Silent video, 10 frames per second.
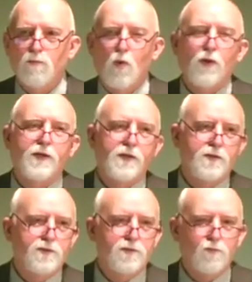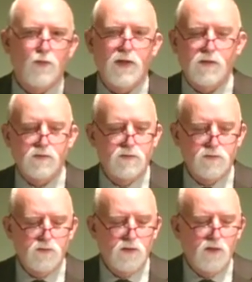mortgage, rent,
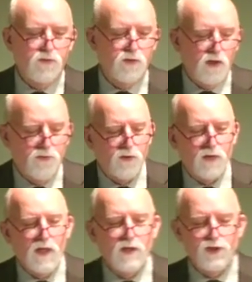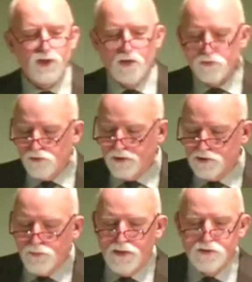other shelter
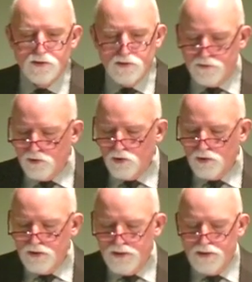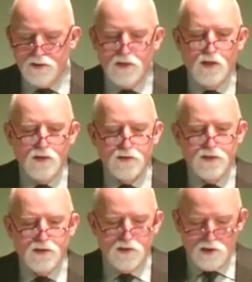expenses that they're going to need,
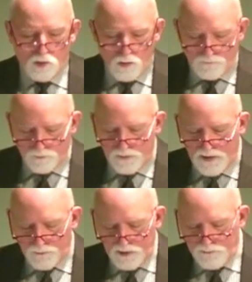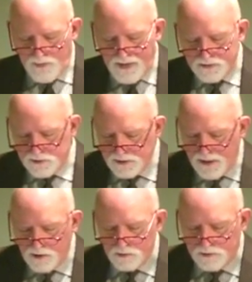then it can go up from that, but it maxes
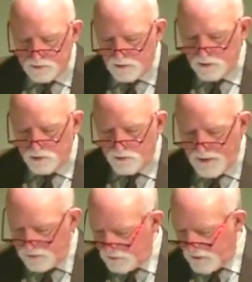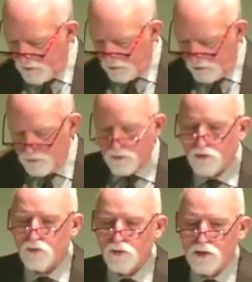out at
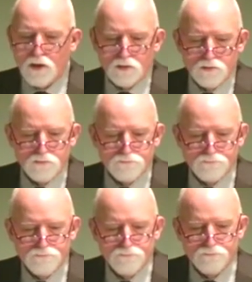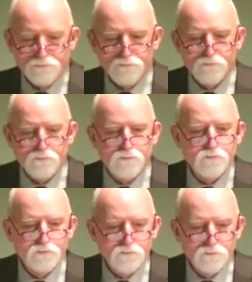
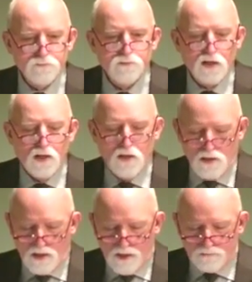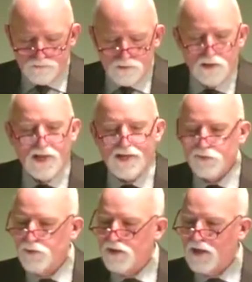$2,931. Last but